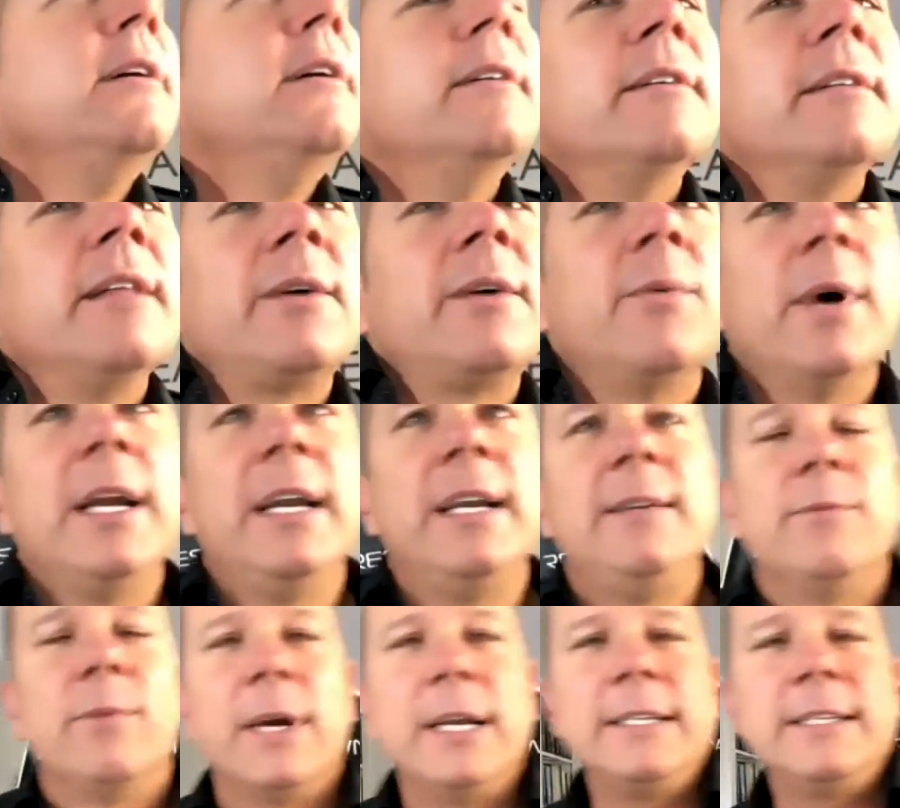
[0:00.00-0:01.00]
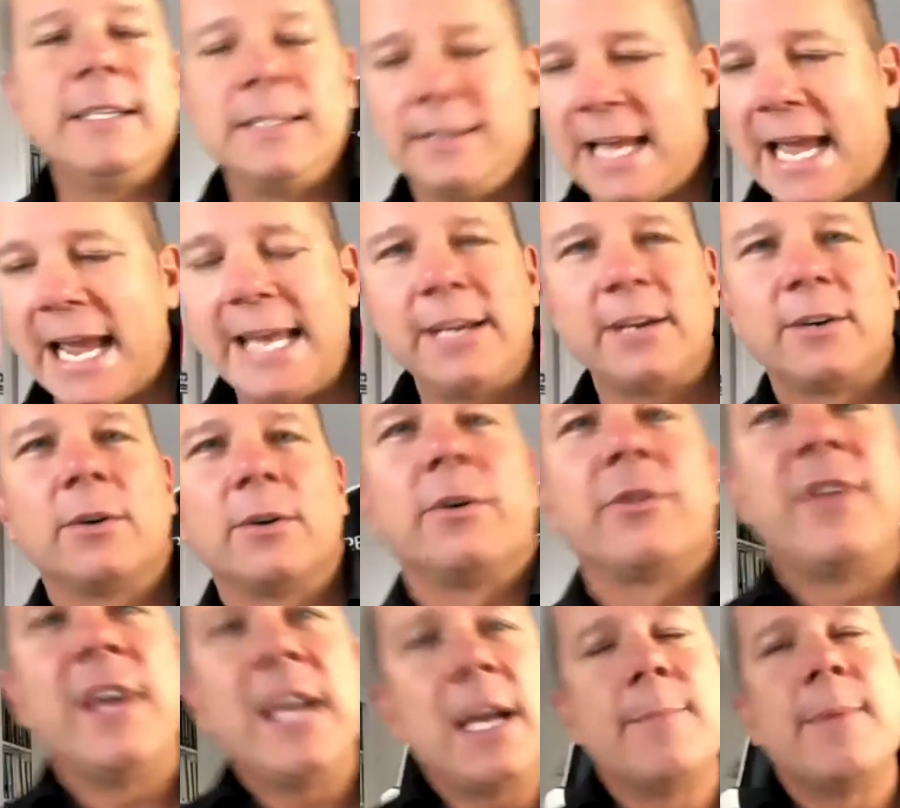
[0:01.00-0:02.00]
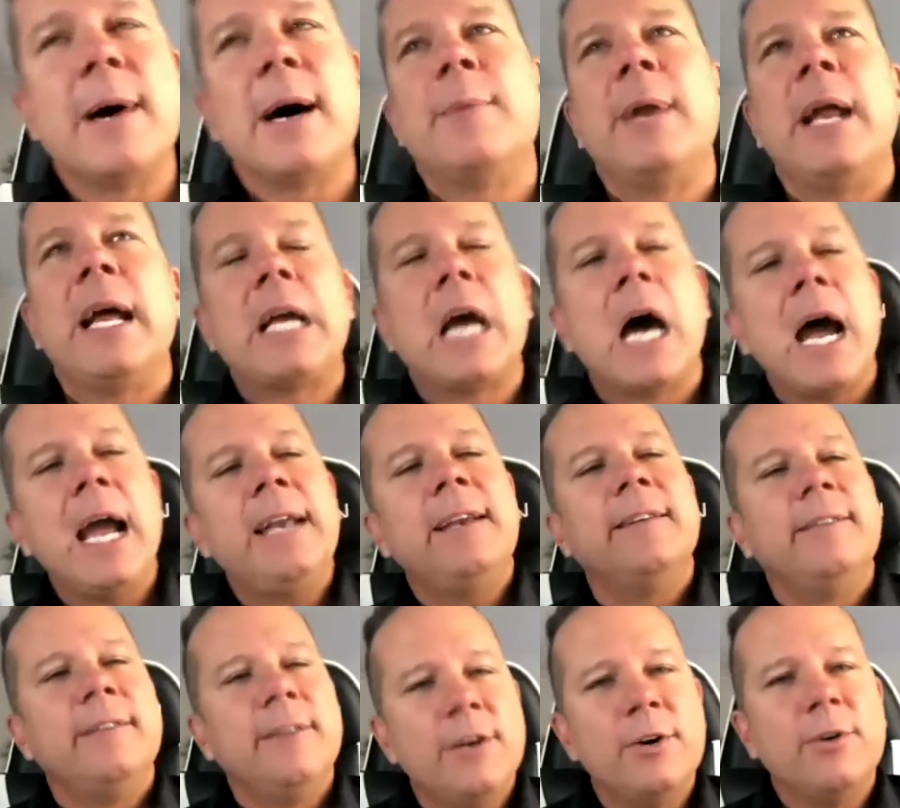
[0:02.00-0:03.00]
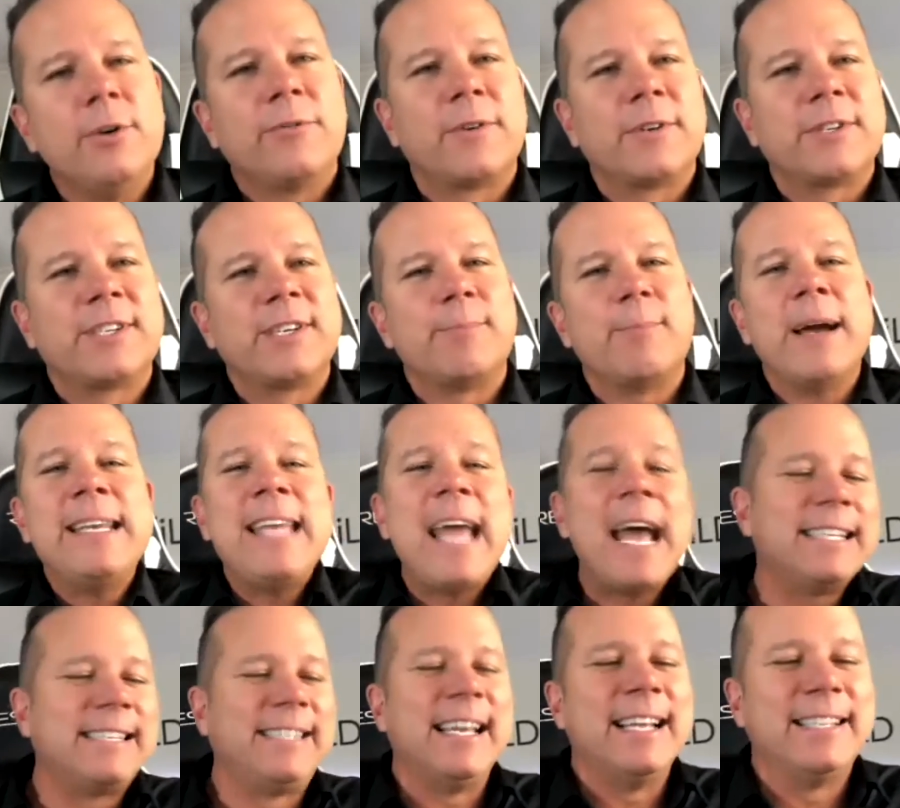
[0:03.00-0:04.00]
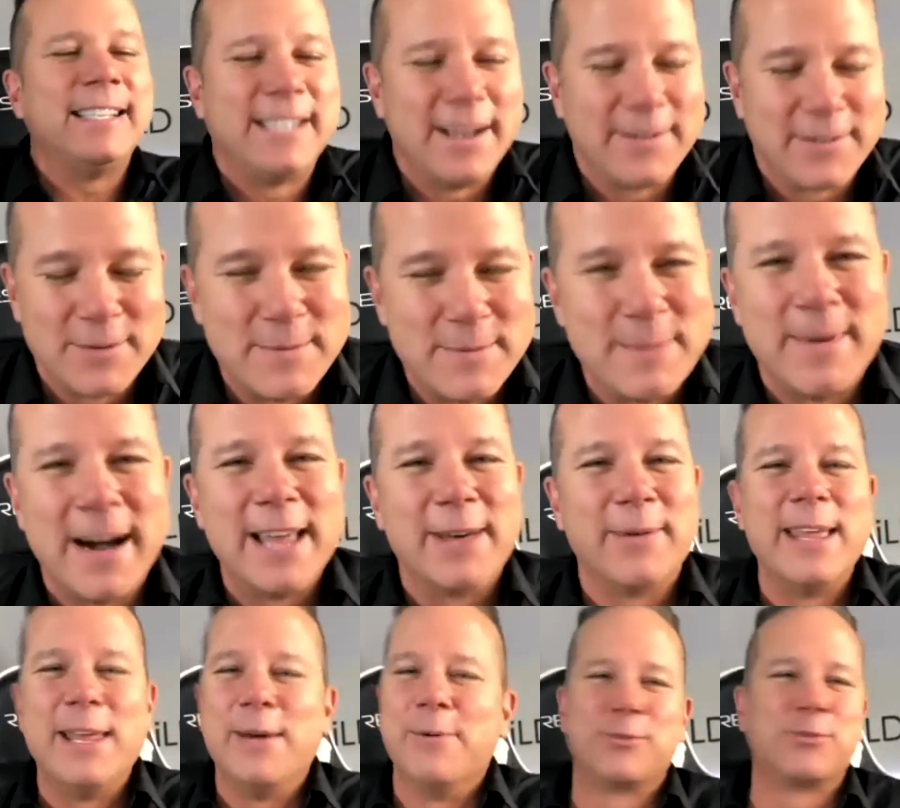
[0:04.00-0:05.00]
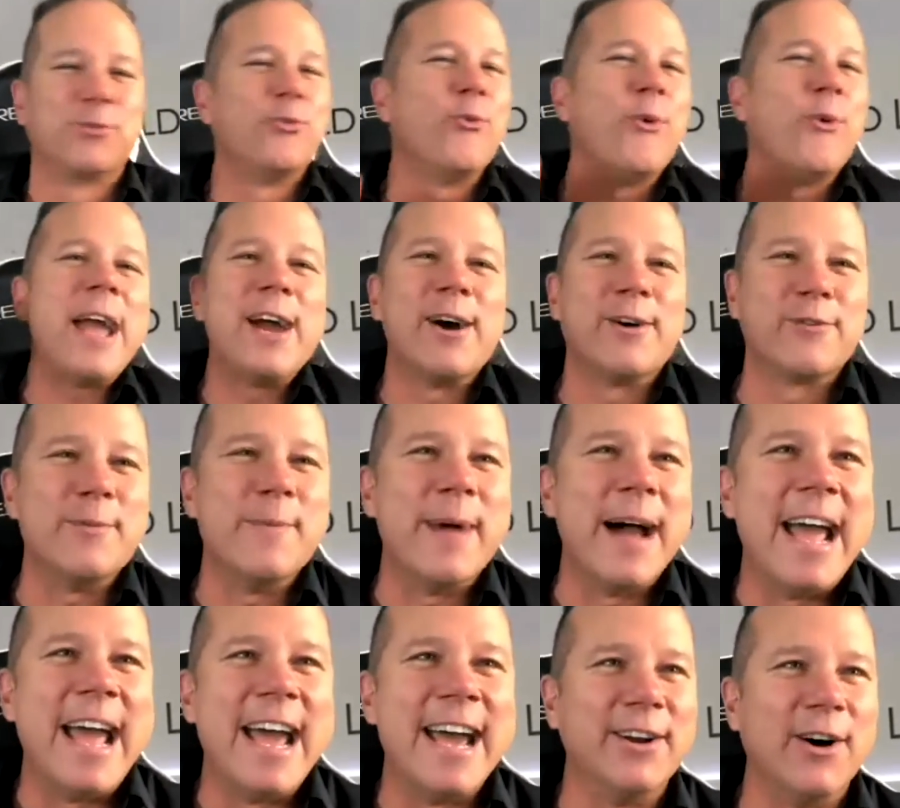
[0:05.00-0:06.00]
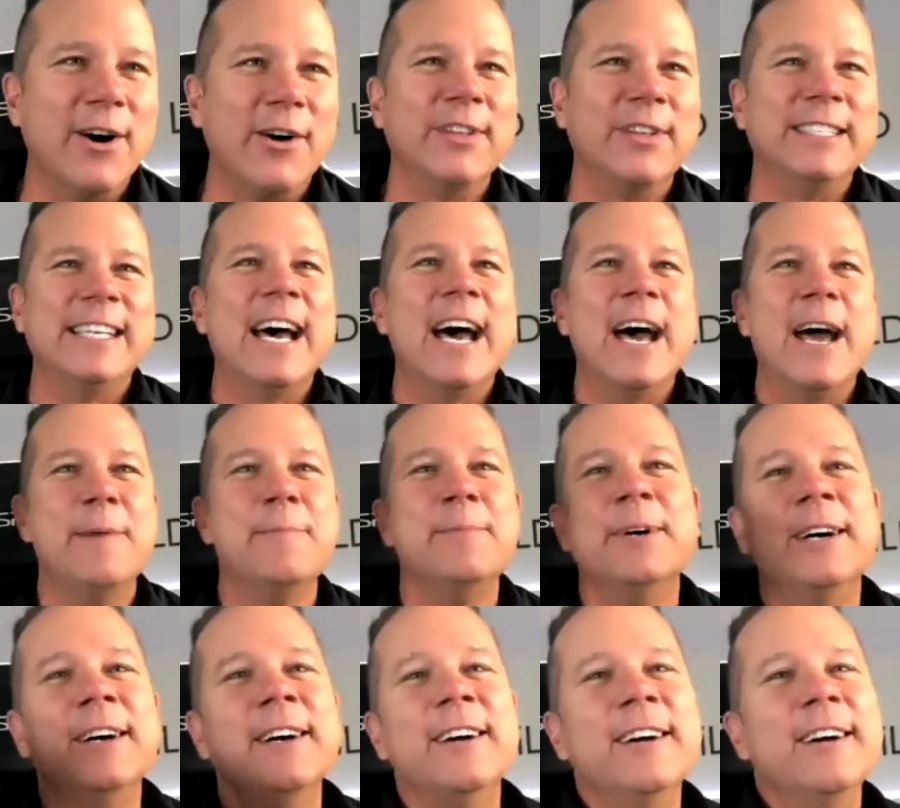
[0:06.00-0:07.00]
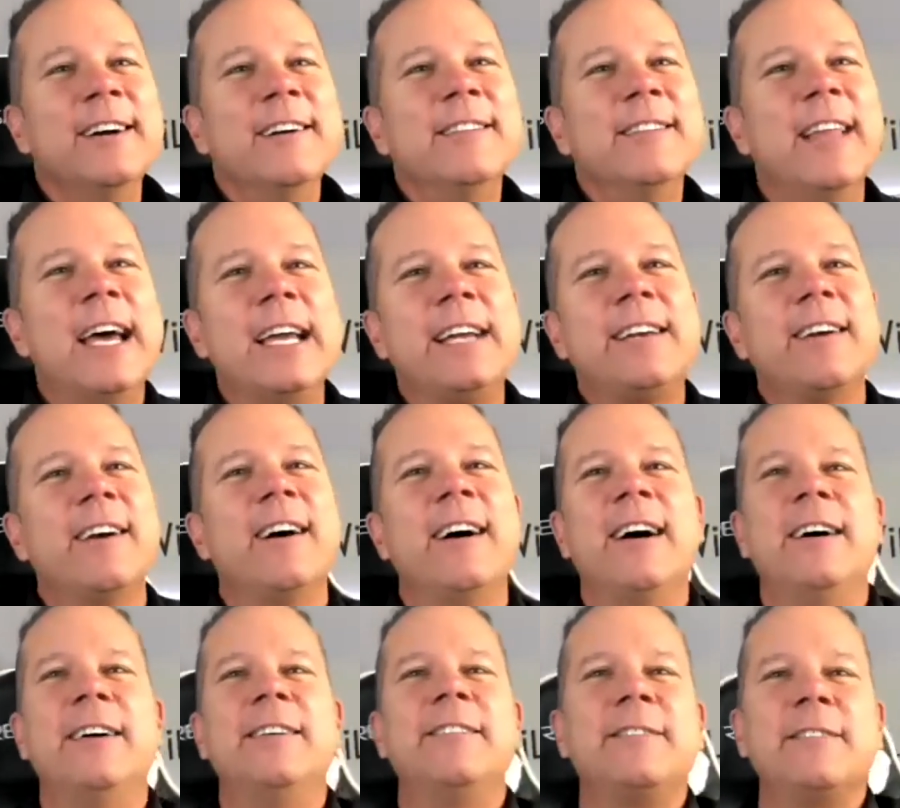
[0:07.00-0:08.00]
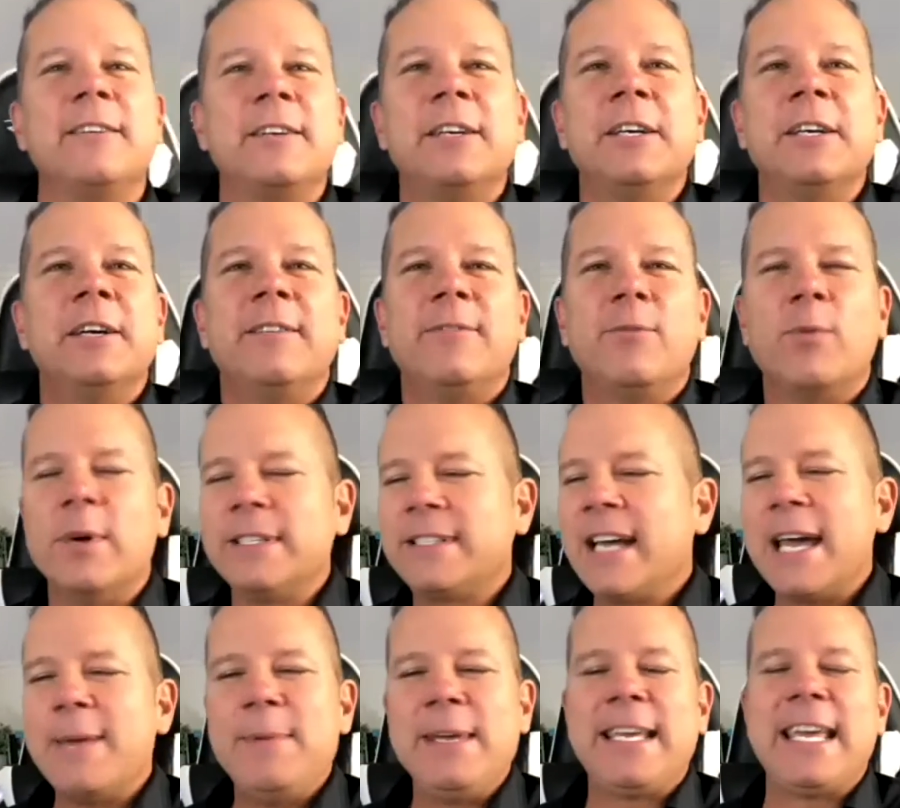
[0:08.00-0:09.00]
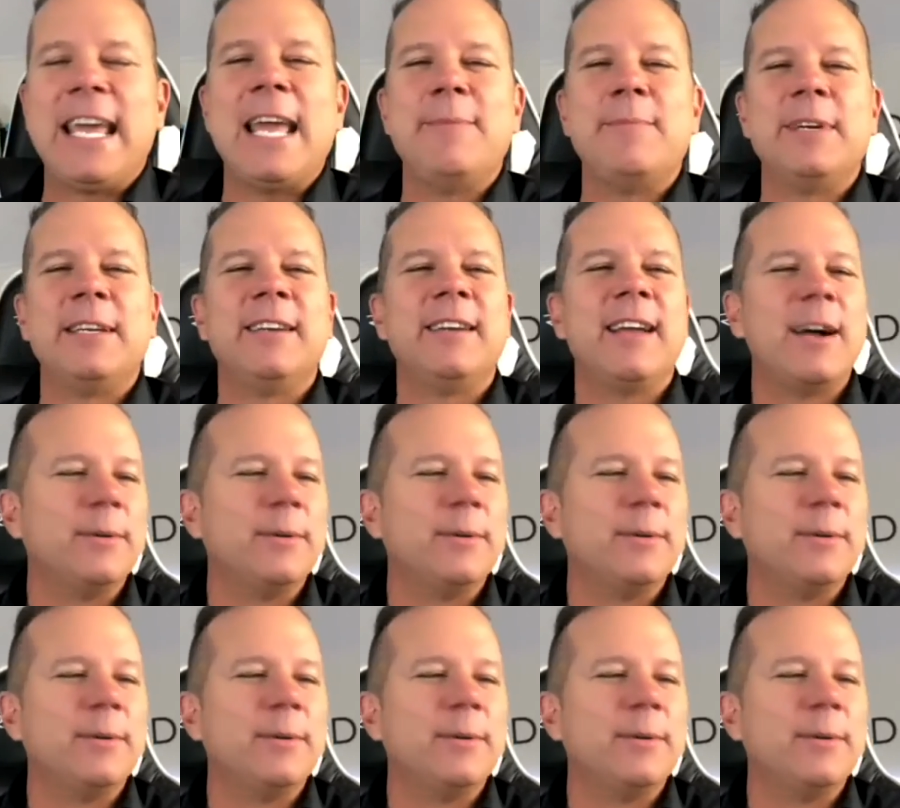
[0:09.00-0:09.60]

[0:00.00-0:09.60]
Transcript: what does an 8-year-old think about? But I kind of knew. My dad said stuff to me, by the way, that was way over my head all the time. Like, one time he came in and I